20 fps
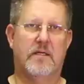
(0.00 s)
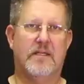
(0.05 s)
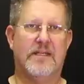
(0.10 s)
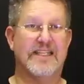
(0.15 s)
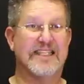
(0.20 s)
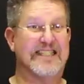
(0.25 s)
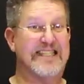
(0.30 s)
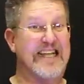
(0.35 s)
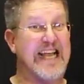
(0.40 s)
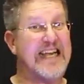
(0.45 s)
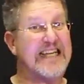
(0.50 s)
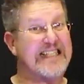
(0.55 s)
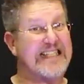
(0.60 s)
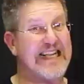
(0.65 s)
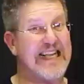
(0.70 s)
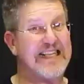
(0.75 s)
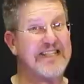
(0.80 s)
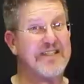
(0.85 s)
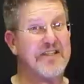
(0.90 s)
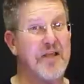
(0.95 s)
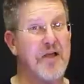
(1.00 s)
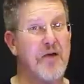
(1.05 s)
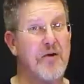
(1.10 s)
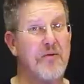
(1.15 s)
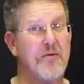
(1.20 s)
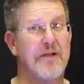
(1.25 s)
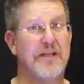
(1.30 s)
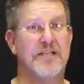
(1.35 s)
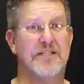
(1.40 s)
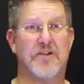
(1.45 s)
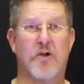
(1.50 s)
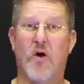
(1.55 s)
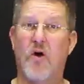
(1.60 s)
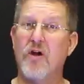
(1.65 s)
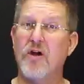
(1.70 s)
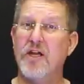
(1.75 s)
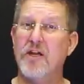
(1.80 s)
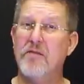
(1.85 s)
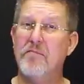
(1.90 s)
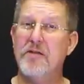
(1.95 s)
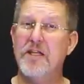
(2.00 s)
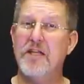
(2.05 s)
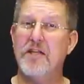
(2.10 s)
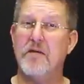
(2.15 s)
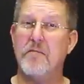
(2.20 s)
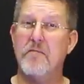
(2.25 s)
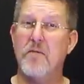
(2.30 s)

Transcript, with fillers: This next test, though, is arguably the